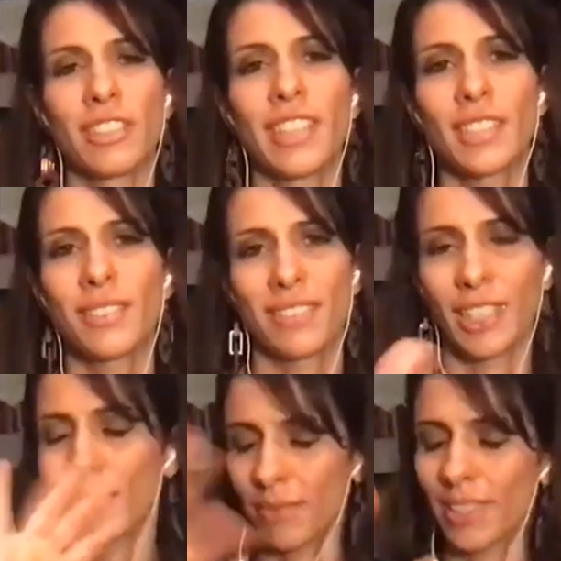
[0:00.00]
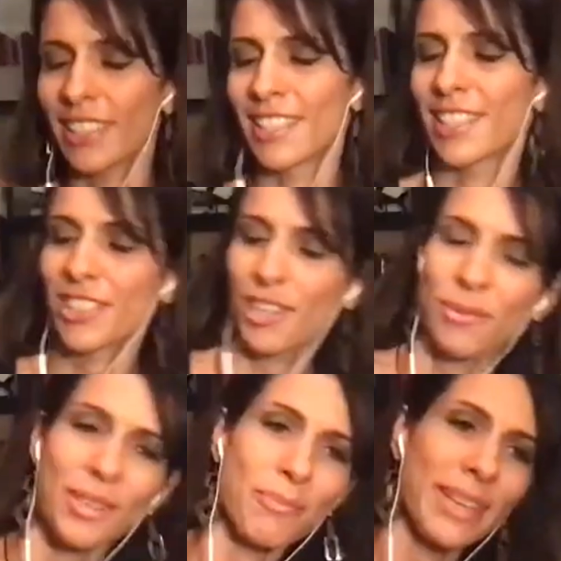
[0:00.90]
That's, that's okay. The
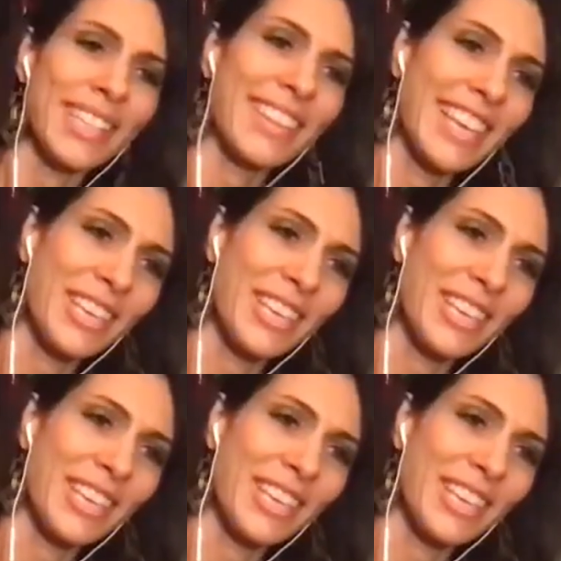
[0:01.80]
I to make. Okay,